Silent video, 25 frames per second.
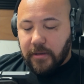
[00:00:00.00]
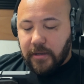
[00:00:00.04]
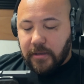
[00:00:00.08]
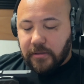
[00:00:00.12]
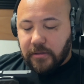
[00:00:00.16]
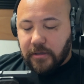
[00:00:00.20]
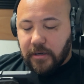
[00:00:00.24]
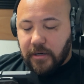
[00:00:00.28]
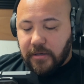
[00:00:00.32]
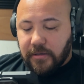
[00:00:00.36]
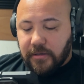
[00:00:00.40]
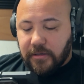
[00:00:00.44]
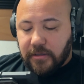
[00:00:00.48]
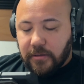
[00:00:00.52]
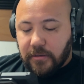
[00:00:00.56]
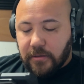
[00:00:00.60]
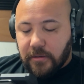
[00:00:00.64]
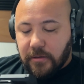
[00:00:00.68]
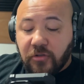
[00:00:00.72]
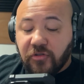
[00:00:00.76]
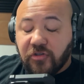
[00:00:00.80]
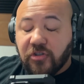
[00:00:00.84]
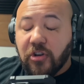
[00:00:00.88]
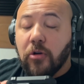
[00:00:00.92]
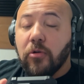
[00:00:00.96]
that's crazy.
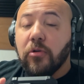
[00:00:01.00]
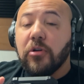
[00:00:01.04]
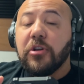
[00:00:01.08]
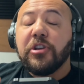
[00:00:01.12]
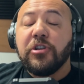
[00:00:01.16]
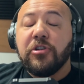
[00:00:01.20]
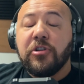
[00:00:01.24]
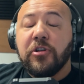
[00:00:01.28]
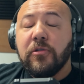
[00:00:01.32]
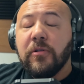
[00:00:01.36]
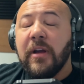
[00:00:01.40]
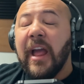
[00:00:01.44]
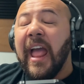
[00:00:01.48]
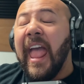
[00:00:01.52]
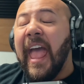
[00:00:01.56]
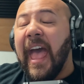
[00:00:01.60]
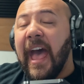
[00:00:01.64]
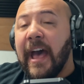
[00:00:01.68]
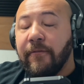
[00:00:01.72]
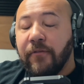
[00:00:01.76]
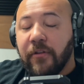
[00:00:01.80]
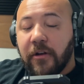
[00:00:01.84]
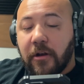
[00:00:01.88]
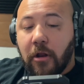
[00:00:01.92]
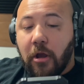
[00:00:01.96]
So you do
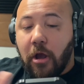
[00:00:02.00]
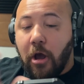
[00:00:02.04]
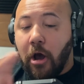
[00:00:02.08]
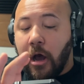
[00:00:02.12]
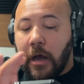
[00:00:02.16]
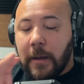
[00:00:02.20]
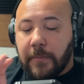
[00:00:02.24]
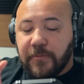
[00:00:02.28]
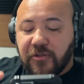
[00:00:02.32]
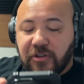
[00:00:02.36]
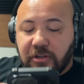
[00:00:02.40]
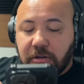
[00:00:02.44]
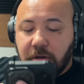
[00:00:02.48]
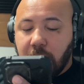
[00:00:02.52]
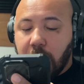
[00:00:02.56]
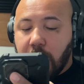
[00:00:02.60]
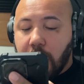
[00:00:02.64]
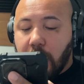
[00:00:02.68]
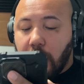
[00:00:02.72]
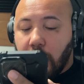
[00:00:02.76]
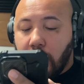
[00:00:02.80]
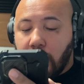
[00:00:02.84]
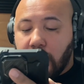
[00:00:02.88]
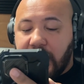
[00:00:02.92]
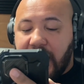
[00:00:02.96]
have an option
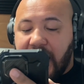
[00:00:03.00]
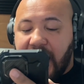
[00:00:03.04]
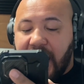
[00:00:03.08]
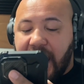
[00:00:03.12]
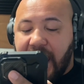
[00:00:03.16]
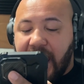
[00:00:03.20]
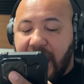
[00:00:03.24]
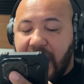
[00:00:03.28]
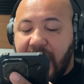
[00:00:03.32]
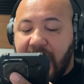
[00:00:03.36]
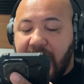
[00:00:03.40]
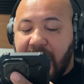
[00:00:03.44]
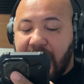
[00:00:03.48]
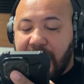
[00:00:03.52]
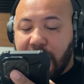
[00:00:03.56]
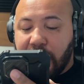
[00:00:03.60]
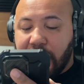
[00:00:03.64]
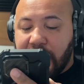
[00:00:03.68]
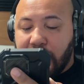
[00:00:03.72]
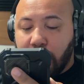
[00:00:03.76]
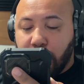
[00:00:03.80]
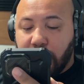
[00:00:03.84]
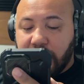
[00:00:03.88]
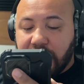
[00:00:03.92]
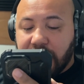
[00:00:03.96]
on
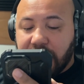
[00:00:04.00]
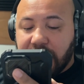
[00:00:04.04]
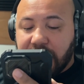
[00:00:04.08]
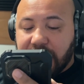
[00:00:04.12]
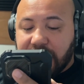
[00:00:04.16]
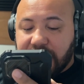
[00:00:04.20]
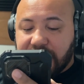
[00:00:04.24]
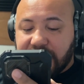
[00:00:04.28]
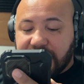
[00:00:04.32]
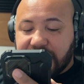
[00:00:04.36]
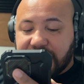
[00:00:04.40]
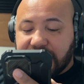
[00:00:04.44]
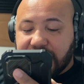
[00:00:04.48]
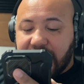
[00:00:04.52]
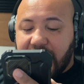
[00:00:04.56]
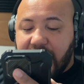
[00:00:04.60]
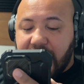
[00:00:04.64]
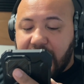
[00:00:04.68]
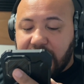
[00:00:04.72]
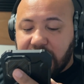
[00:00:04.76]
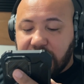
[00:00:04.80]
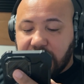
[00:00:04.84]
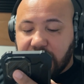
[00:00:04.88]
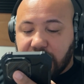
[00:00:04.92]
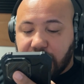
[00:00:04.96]
how it
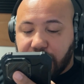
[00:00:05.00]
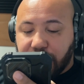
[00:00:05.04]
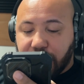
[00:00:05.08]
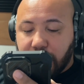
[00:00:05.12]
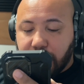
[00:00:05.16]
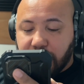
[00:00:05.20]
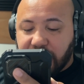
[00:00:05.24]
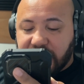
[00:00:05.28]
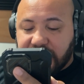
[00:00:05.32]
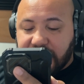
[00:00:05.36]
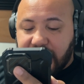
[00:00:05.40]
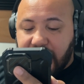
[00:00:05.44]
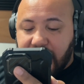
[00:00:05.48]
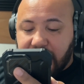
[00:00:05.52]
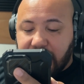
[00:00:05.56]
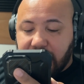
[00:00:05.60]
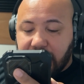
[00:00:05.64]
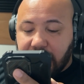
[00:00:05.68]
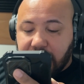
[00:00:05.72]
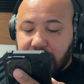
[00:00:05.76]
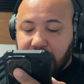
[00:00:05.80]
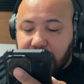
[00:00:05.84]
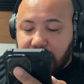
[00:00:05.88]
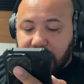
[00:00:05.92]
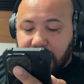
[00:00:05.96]
slides from
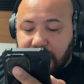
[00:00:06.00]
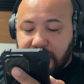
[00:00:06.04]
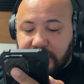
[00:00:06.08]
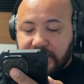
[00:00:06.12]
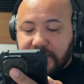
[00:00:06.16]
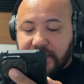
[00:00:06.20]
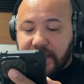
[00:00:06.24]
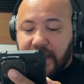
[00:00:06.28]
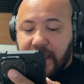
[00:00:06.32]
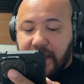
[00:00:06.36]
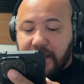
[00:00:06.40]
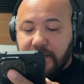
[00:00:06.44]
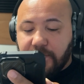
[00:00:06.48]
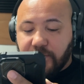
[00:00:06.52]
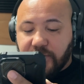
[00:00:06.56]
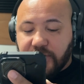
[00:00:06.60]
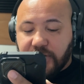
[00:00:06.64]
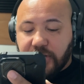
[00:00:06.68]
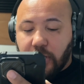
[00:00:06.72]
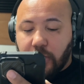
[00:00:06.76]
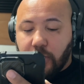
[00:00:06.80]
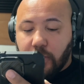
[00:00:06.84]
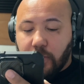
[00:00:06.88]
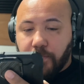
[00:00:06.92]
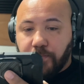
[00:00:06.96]
side to side.
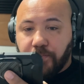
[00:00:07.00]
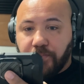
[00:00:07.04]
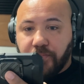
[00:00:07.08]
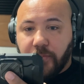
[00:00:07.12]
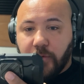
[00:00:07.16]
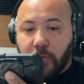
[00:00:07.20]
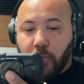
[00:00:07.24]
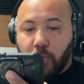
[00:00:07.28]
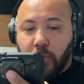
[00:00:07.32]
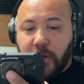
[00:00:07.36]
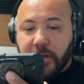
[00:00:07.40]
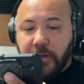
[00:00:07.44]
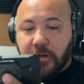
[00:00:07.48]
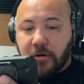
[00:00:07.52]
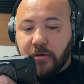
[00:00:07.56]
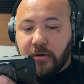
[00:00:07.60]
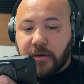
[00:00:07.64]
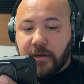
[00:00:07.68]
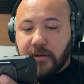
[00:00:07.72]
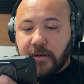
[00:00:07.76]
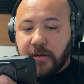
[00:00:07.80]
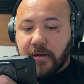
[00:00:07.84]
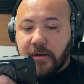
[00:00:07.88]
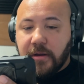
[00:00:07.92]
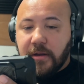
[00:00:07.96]
So what you're
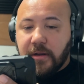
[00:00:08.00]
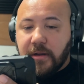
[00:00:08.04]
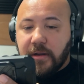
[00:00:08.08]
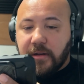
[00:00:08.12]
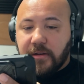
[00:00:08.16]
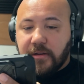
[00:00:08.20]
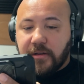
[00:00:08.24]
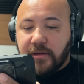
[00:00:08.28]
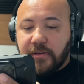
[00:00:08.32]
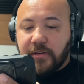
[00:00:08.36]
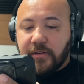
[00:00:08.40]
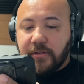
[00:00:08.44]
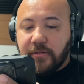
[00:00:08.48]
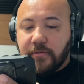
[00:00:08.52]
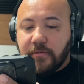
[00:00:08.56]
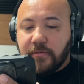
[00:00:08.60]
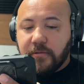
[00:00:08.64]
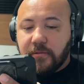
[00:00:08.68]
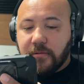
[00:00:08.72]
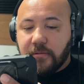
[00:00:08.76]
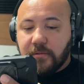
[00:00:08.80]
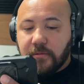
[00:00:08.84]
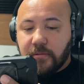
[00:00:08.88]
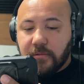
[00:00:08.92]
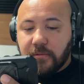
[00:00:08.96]
going to
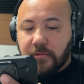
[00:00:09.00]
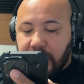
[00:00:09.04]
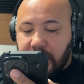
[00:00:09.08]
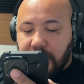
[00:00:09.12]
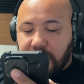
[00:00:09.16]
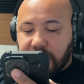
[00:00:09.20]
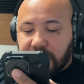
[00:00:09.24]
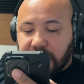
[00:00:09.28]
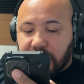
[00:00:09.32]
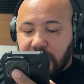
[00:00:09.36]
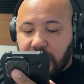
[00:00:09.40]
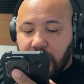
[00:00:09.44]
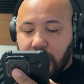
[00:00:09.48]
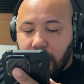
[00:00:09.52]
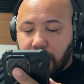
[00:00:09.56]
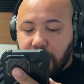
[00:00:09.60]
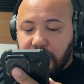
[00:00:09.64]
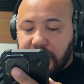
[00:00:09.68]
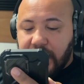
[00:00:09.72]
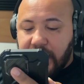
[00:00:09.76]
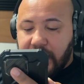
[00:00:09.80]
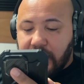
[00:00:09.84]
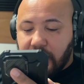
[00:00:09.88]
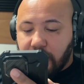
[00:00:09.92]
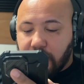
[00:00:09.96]
do is come
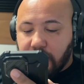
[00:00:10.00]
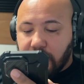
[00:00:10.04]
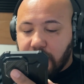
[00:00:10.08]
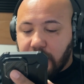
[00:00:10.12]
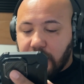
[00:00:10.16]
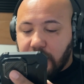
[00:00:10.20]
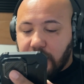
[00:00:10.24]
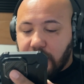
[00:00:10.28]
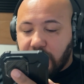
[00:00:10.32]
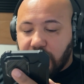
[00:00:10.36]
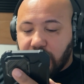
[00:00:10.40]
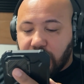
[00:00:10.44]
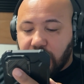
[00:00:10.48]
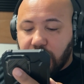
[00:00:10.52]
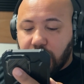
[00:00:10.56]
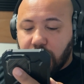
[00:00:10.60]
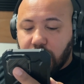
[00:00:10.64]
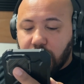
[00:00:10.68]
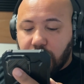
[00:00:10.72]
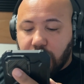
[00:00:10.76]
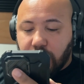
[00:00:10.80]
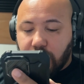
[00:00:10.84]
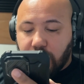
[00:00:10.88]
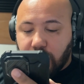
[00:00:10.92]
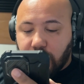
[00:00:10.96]
down
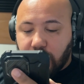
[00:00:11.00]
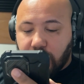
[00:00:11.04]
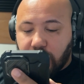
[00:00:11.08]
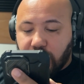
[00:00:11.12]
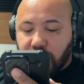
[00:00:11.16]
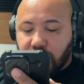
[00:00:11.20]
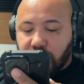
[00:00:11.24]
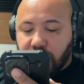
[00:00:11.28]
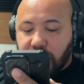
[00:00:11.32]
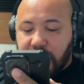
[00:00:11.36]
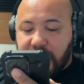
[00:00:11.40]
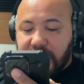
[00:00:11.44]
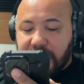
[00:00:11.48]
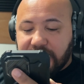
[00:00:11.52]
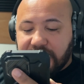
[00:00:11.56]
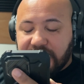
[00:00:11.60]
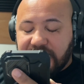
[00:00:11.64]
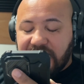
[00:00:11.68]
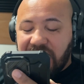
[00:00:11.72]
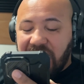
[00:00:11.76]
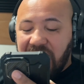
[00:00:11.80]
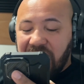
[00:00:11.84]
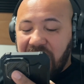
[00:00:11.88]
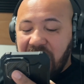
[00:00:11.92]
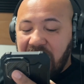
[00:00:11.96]
to
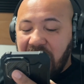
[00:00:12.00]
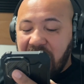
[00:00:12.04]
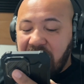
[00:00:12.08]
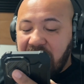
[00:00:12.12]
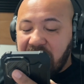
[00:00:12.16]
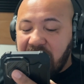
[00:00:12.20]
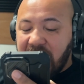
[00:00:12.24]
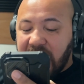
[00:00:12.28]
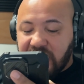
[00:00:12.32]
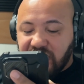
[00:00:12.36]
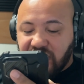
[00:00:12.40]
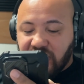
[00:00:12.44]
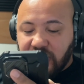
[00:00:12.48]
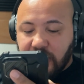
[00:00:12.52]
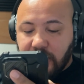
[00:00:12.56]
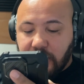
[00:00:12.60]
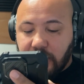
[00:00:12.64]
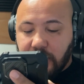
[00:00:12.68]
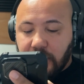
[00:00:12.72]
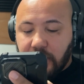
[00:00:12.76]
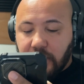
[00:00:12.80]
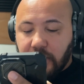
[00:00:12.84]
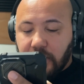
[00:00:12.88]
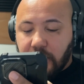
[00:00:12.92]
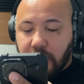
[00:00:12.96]

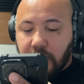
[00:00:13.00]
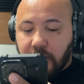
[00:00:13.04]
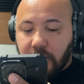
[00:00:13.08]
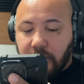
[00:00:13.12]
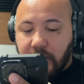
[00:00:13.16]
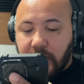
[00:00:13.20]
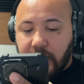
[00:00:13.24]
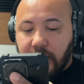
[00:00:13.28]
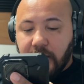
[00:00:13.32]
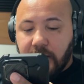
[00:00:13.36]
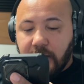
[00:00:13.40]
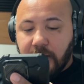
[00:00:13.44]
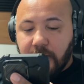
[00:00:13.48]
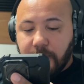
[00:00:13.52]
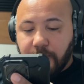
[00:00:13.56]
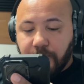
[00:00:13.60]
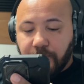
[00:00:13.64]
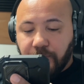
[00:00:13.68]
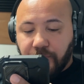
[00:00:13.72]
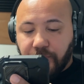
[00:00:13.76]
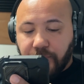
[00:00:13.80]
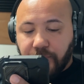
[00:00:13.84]
transition right here